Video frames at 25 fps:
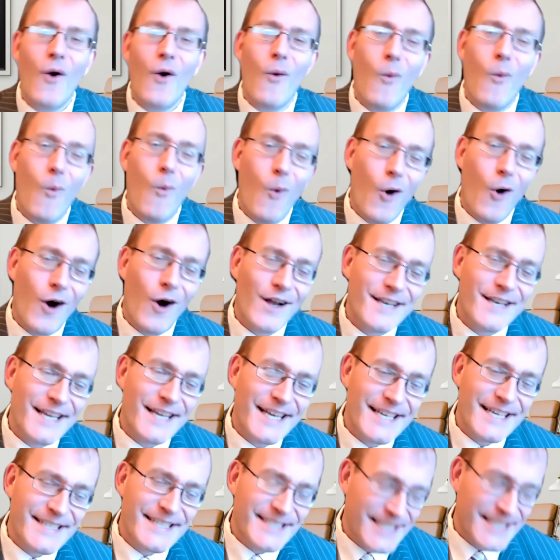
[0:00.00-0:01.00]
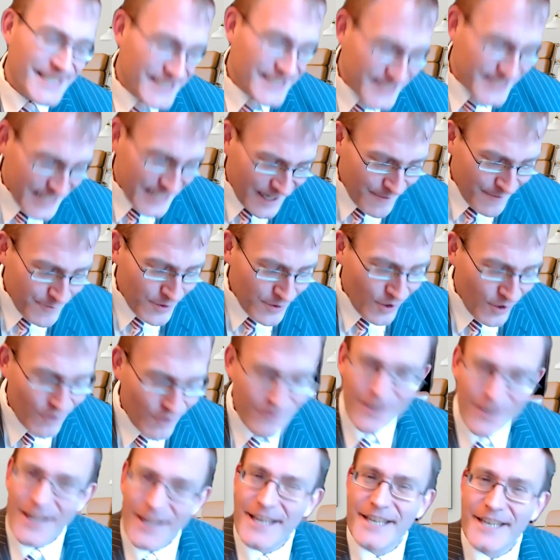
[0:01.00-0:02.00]
what is an example of
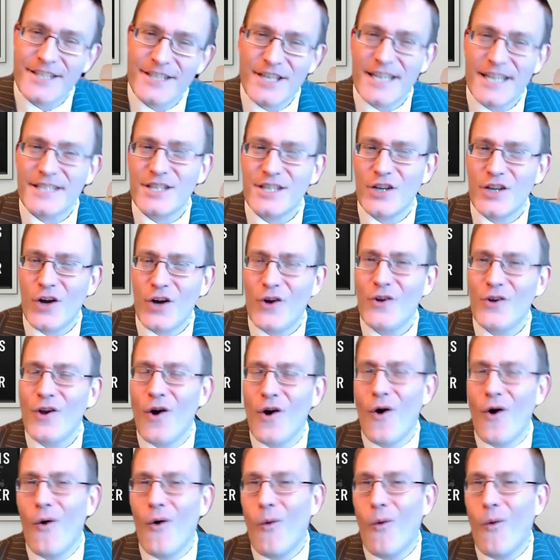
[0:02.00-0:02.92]
an HS code,